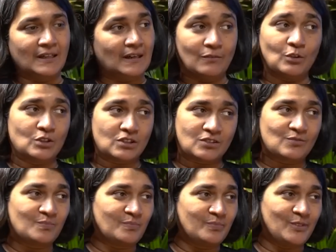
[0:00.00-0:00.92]
I was
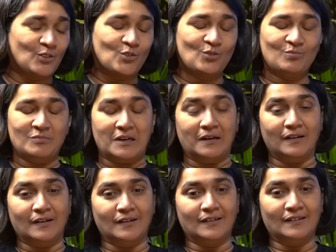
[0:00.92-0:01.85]

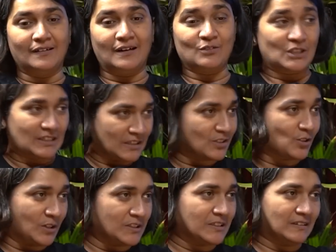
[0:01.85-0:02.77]
at King's
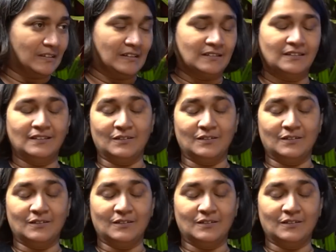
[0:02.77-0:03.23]
College in London.